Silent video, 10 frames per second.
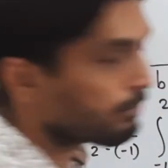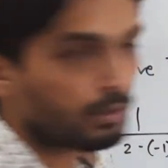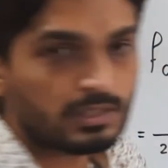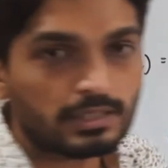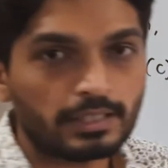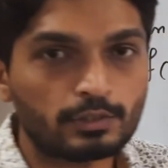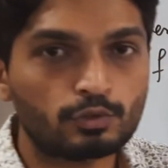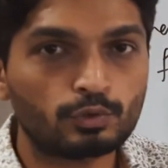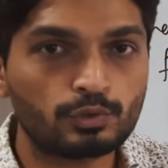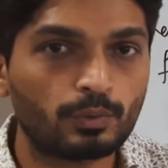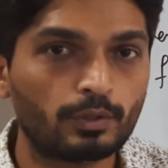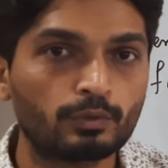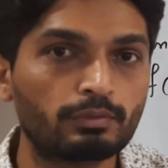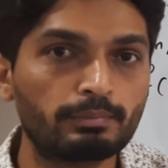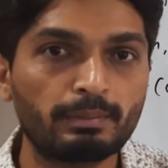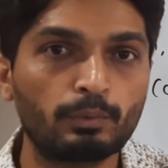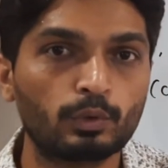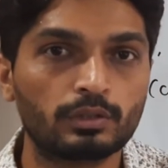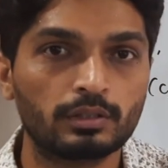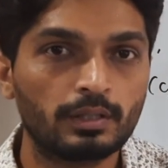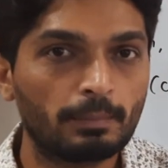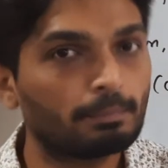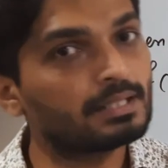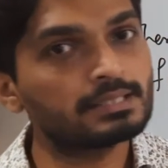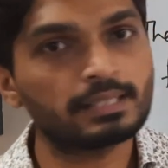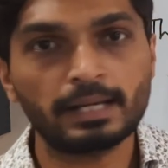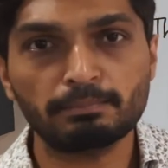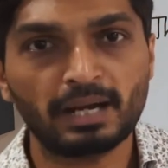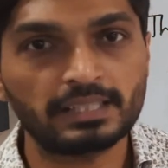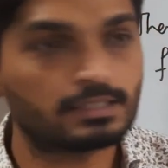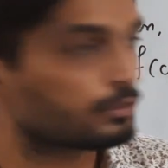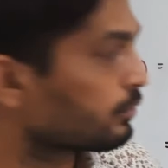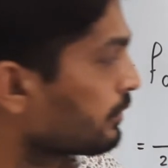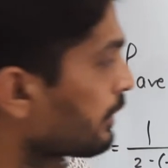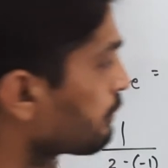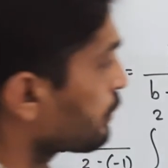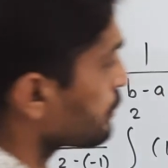both sides. So square root will be both plus and minus. So therefore